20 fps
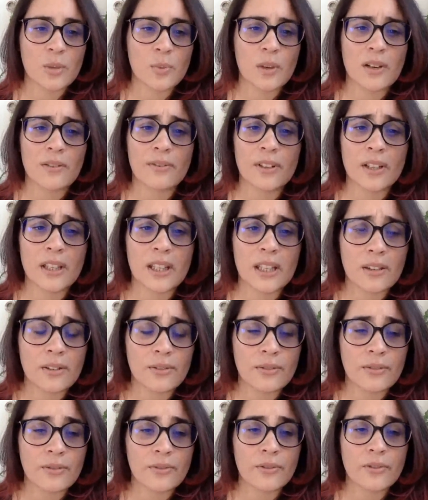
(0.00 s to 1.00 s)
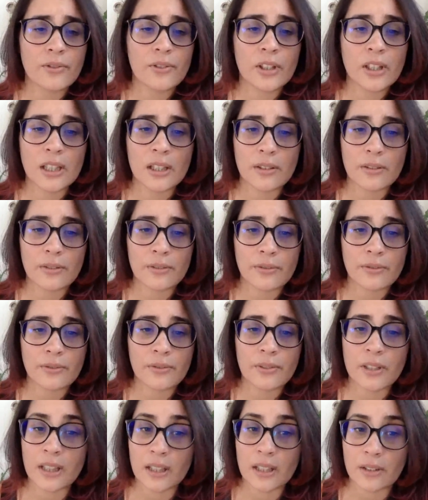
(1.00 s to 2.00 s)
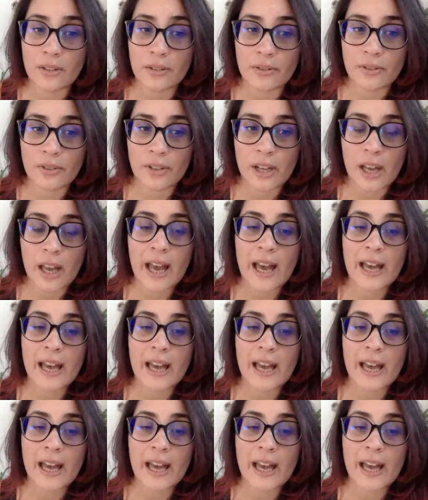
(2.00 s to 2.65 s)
Just want to forgive, forgive, forgive